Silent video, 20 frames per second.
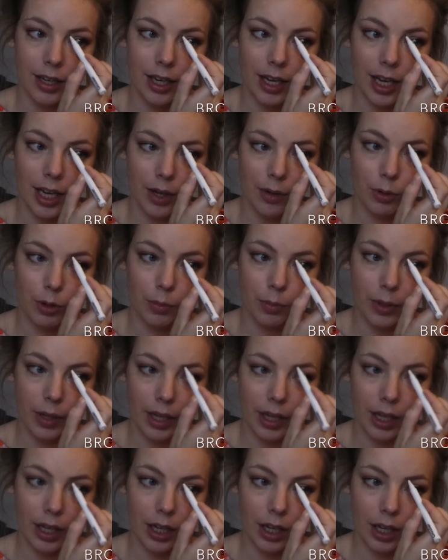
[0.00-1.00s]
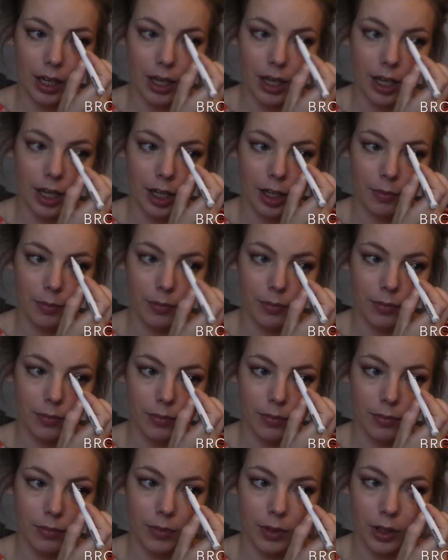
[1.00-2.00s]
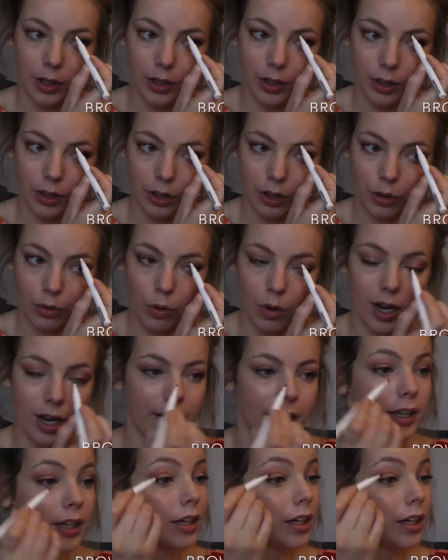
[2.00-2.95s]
it will be quite